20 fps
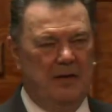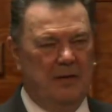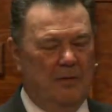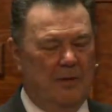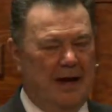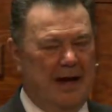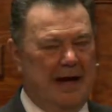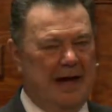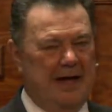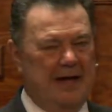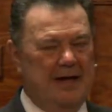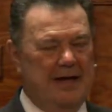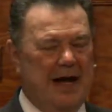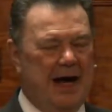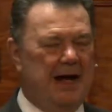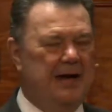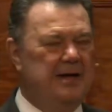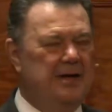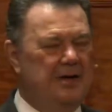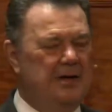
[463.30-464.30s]
Why?
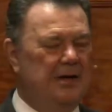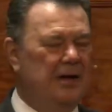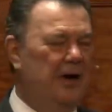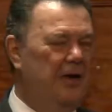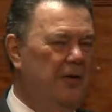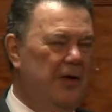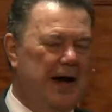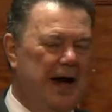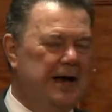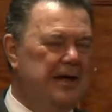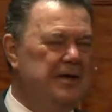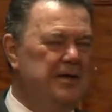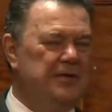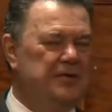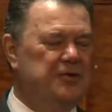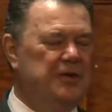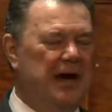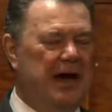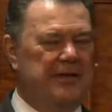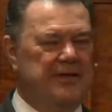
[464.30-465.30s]
How do you know? How do you
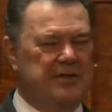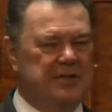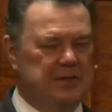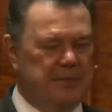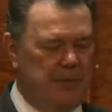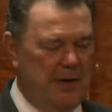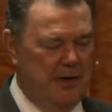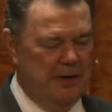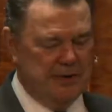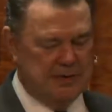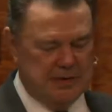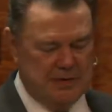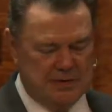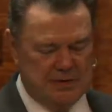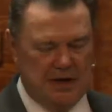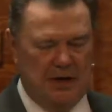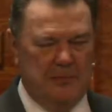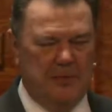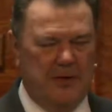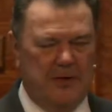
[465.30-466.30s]
try the spirits to
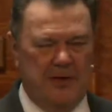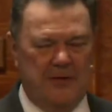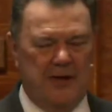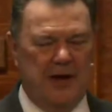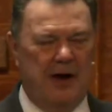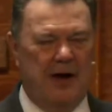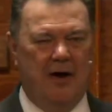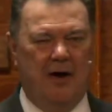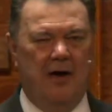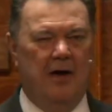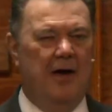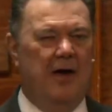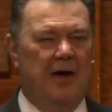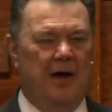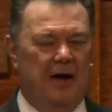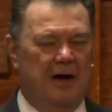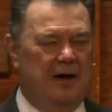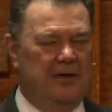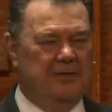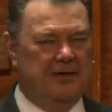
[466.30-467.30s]
see whether they are
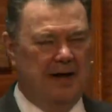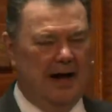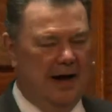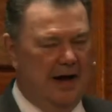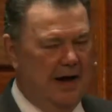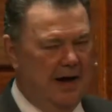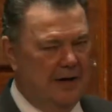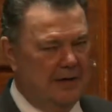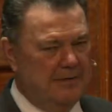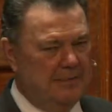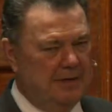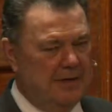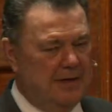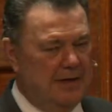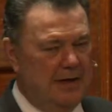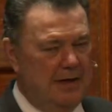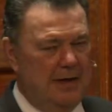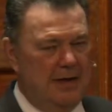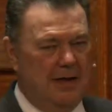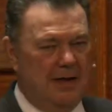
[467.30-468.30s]
of God?
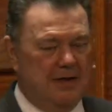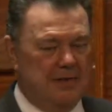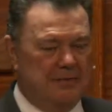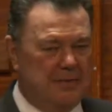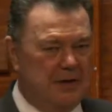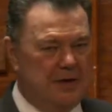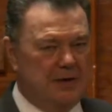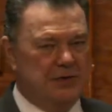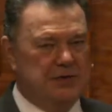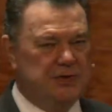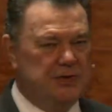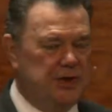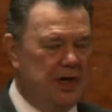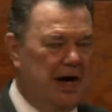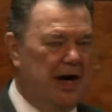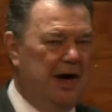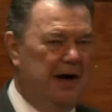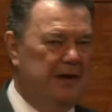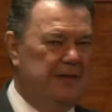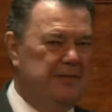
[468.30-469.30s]
1
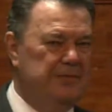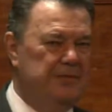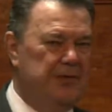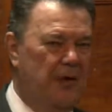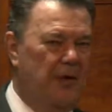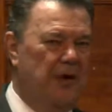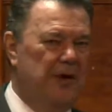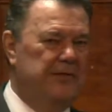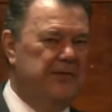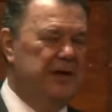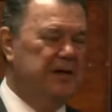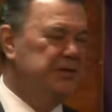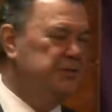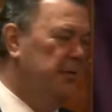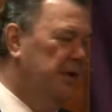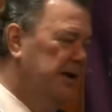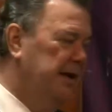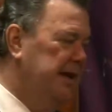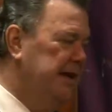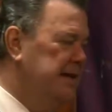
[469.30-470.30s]
John 4, verse
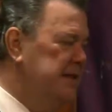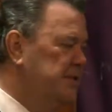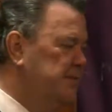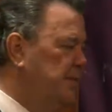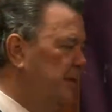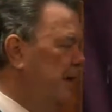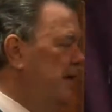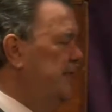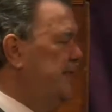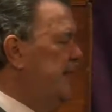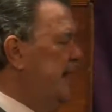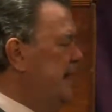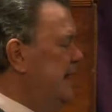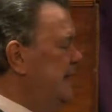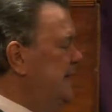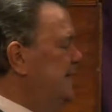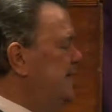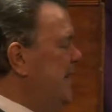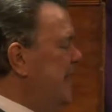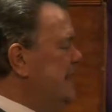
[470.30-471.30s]
1 Any spirit that
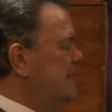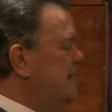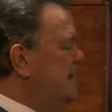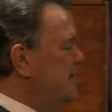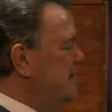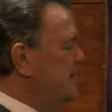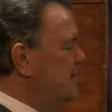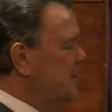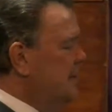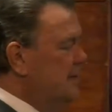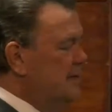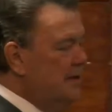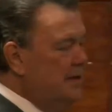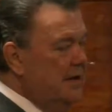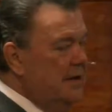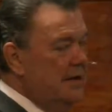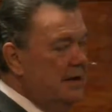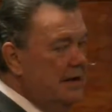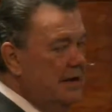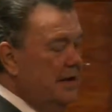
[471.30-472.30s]
confesses
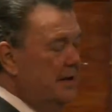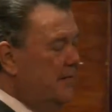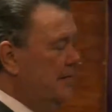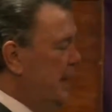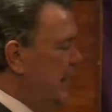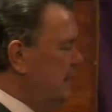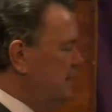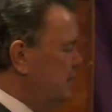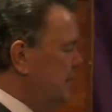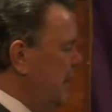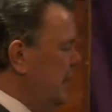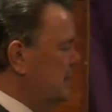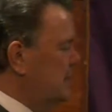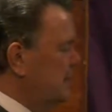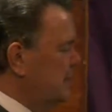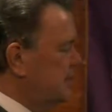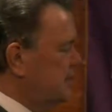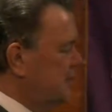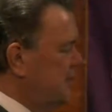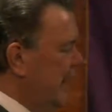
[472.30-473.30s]
that
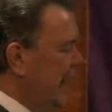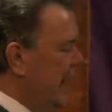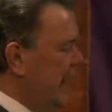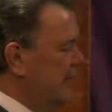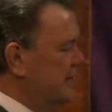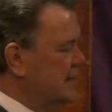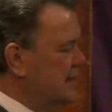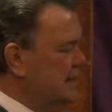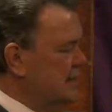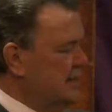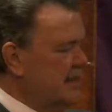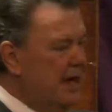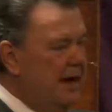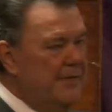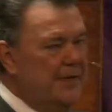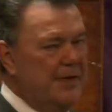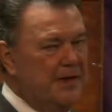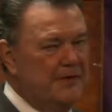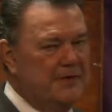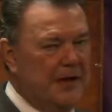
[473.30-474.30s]
Jesus Christ is
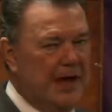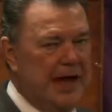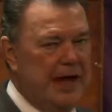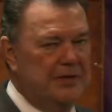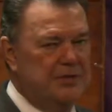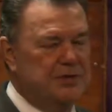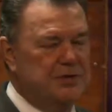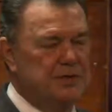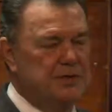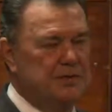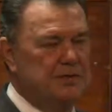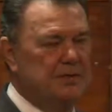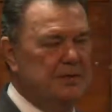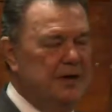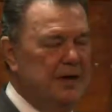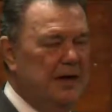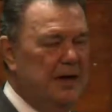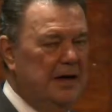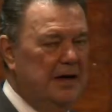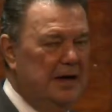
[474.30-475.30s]
come in the flesh.
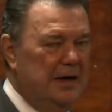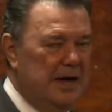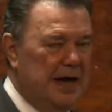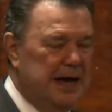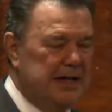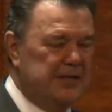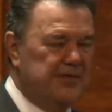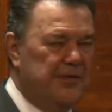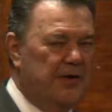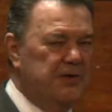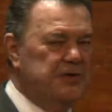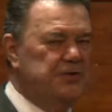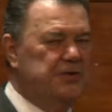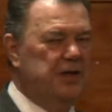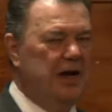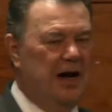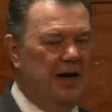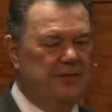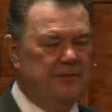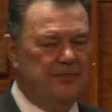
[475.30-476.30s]
That's 1
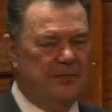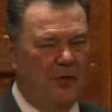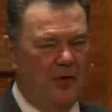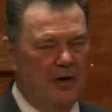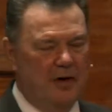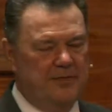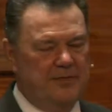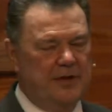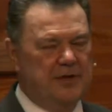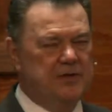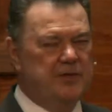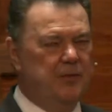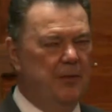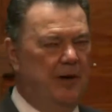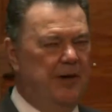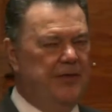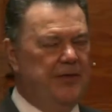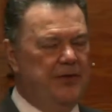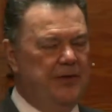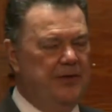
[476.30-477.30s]
John 4, verse
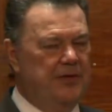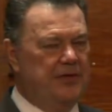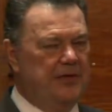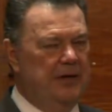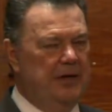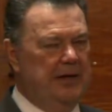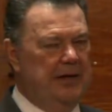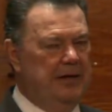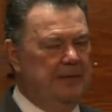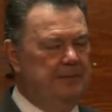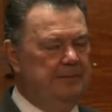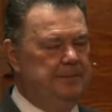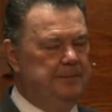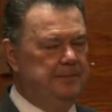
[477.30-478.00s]
1 through 3.